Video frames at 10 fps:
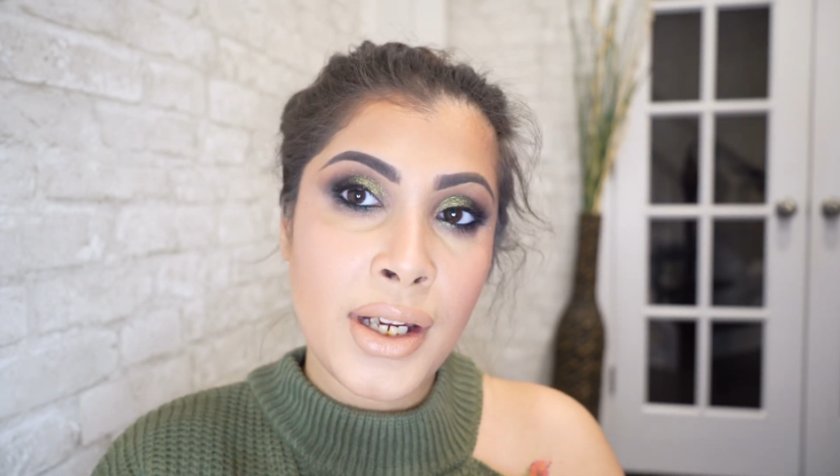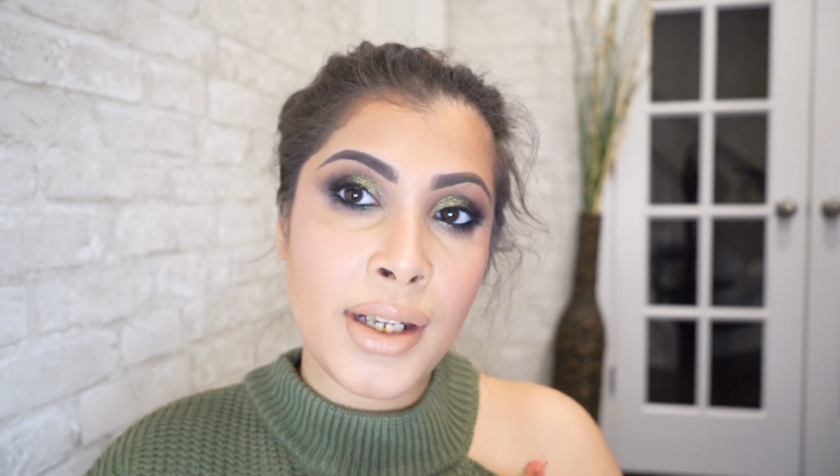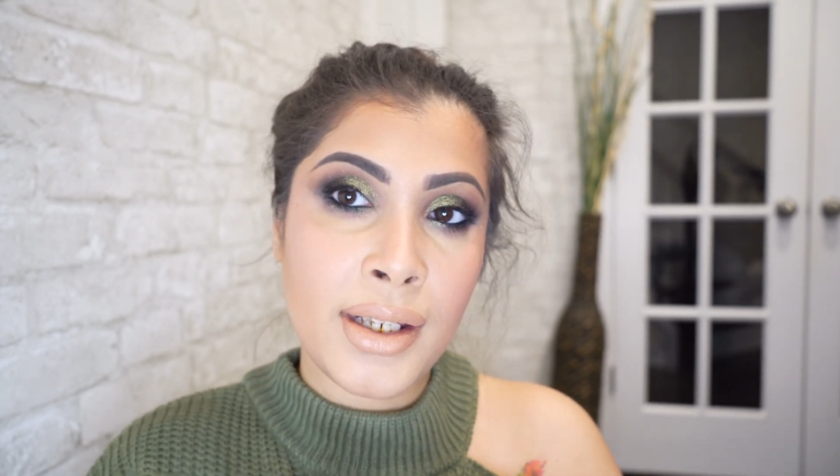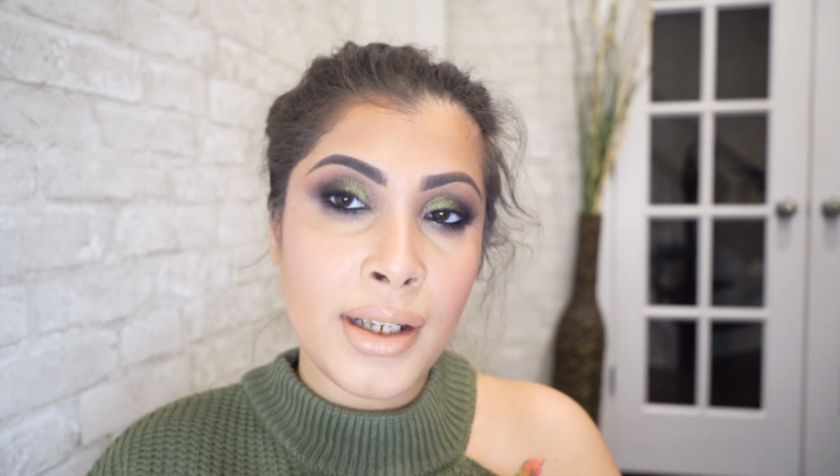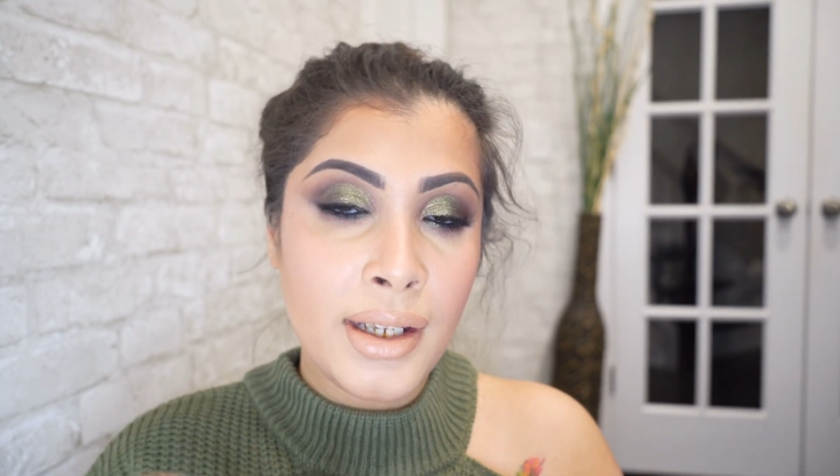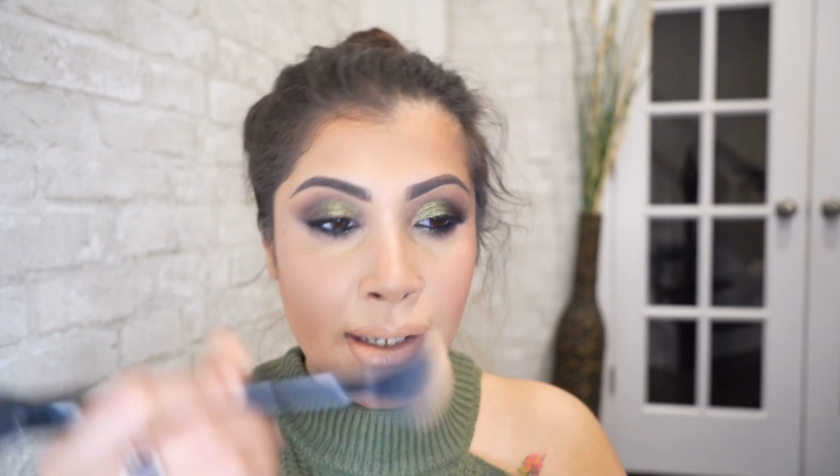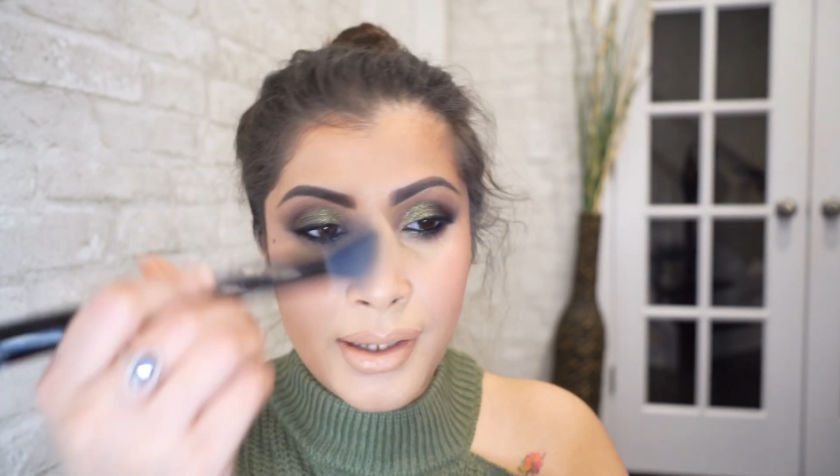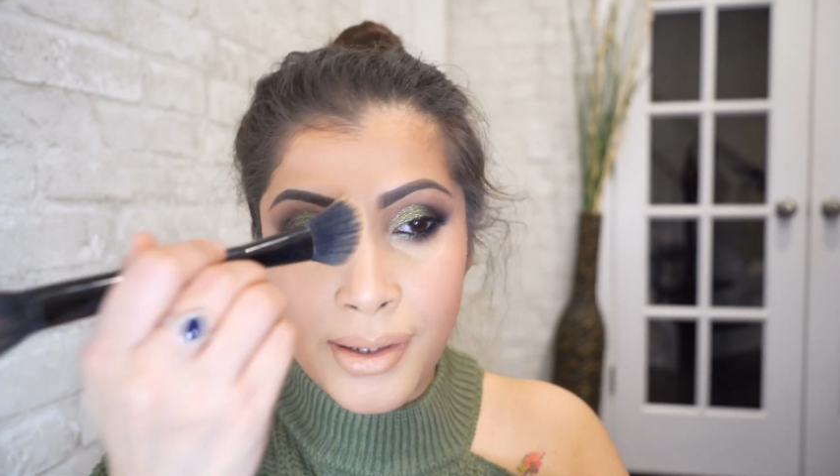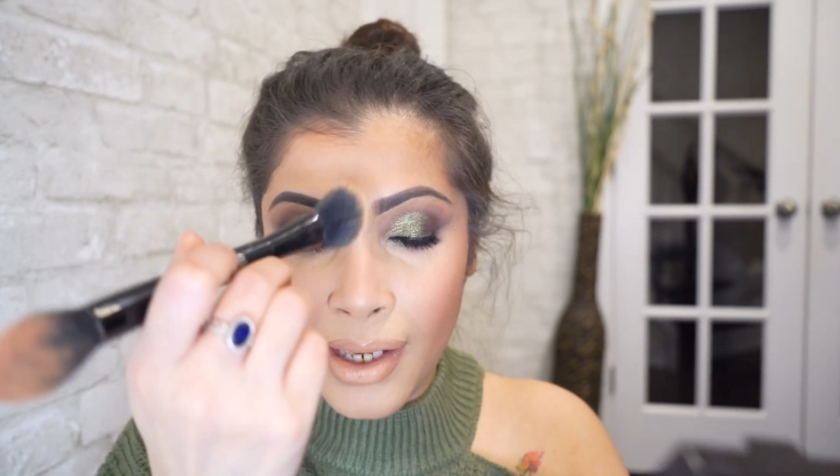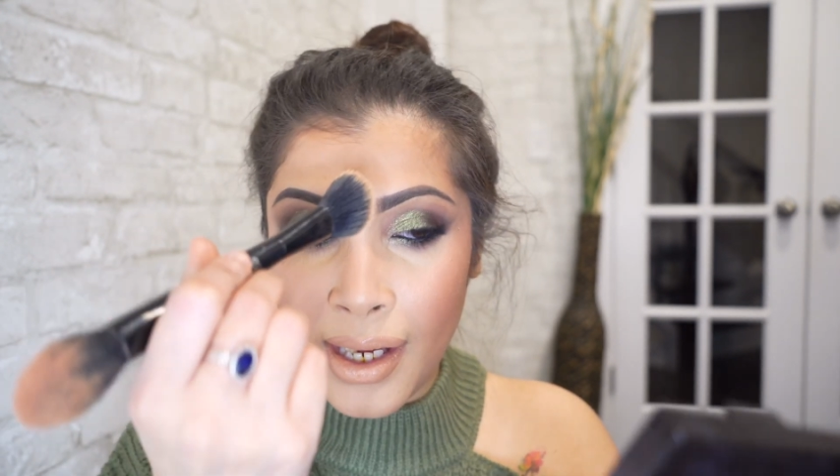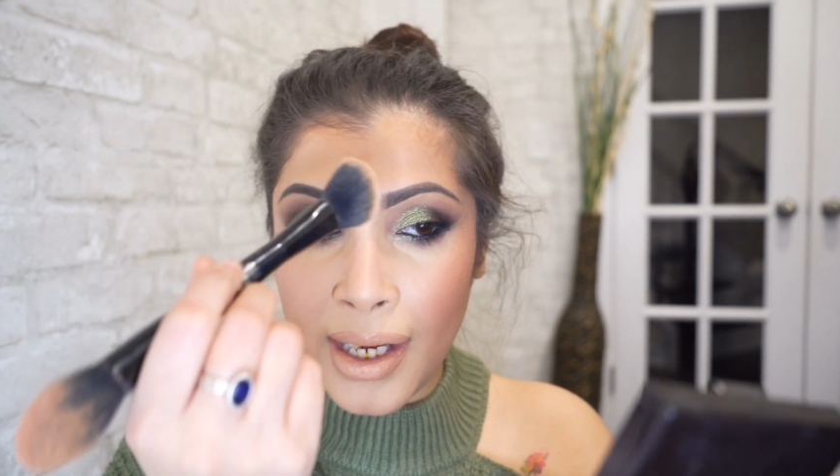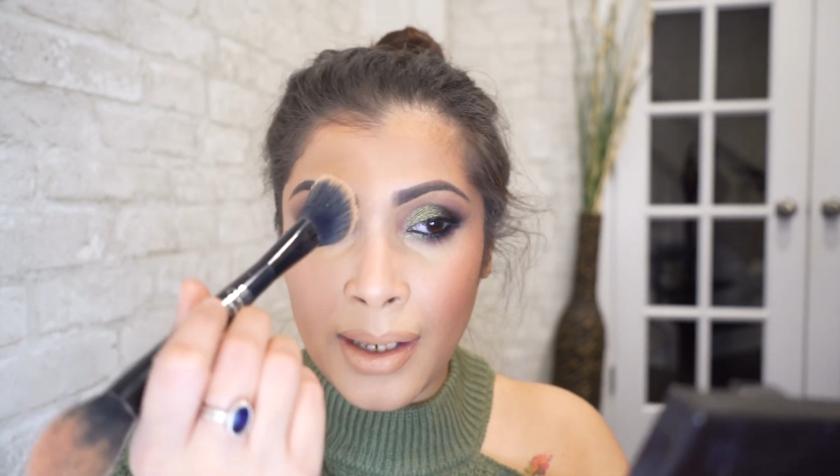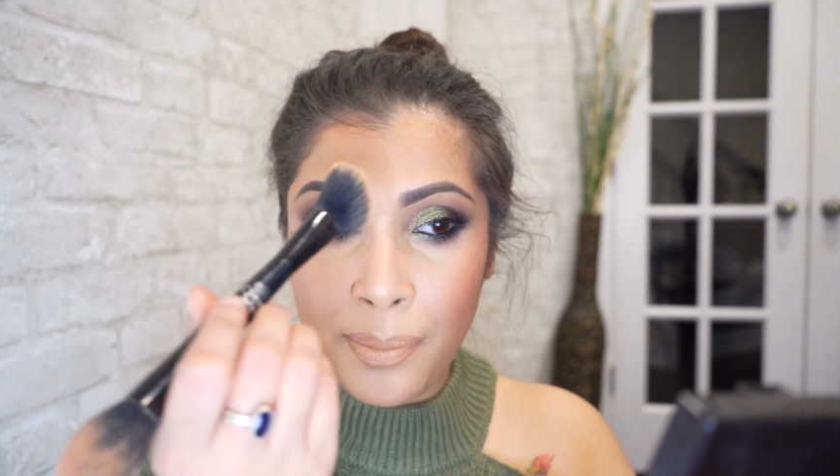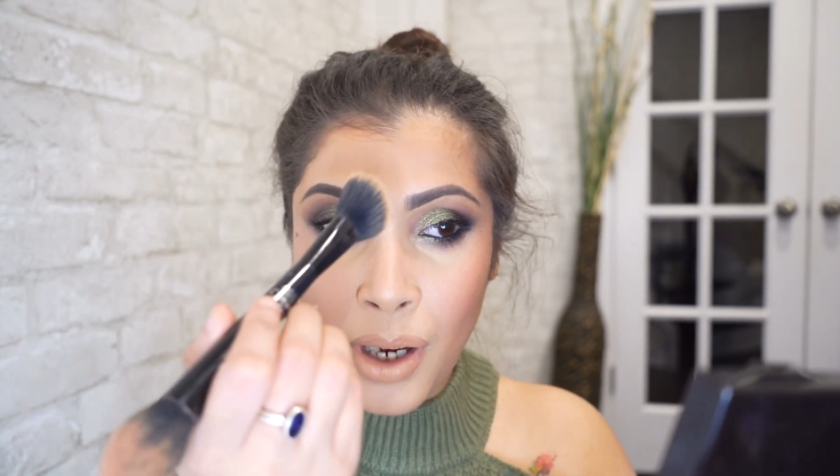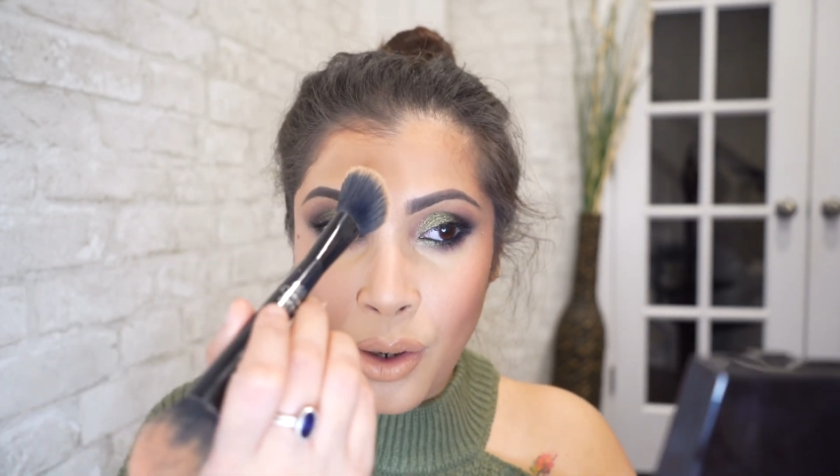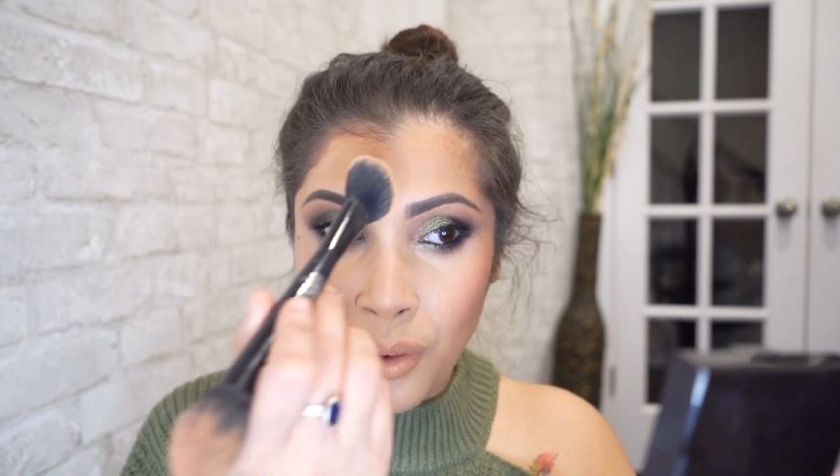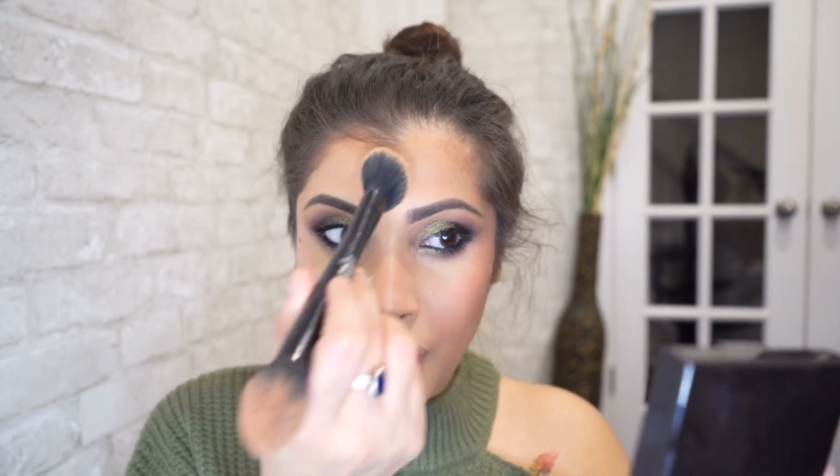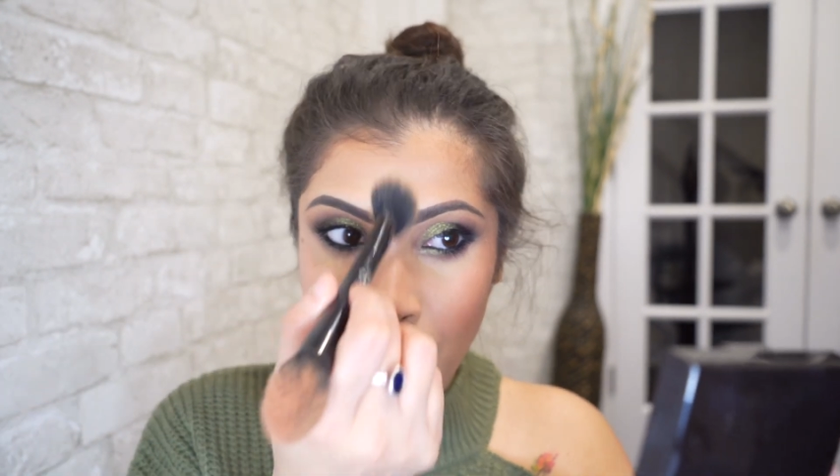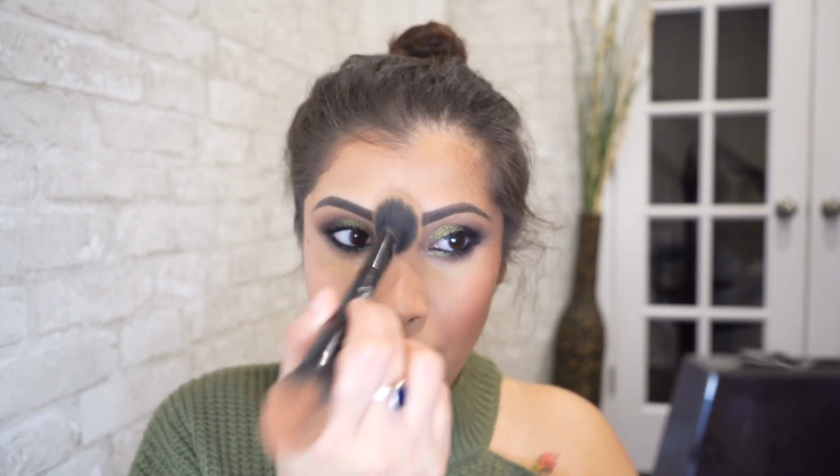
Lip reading: It is a powder,